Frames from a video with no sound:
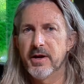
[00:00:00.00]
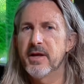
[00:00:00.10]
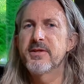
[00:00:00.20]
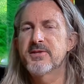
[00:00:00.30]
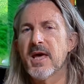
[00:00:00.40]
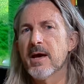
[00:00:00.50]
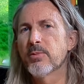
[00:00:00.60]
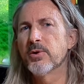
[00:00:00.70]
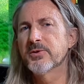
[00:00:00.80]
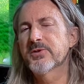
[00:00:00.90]
And these
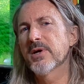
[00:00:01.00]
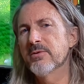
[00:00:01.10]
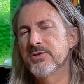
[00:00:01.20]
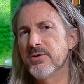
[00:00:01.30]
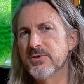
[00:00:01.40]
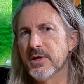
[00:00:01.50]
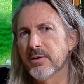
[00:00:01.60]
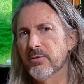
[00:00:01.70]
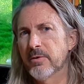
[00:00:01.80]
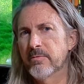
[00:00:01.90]
cables I was
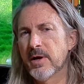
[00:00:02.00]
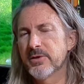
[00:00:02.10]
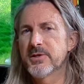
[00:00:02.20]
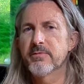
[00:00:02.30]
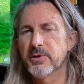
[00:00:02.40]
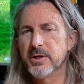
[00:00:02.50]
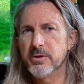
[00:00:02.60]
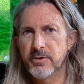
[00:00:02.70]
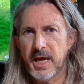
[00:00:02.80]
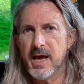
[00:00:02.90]
using were relatively
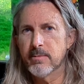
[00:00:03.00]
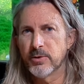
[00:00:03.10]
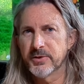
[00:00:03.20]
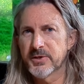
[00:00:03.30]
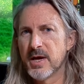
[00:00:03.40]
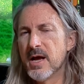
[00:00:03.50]
new cables.